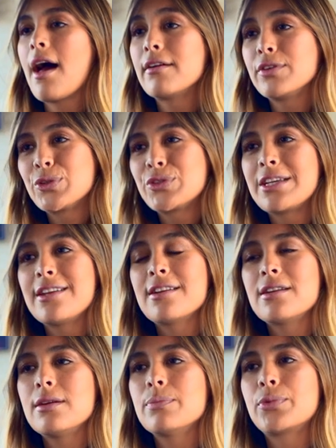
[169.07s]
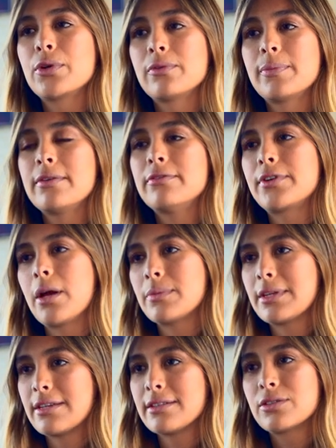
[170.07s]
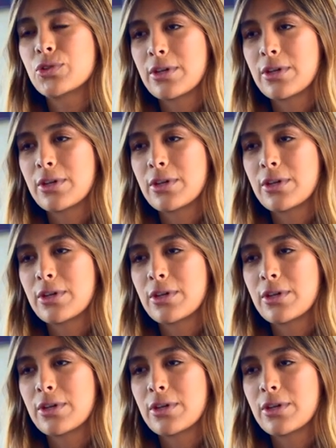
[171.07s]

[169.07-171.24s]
Have you seen any improvement from these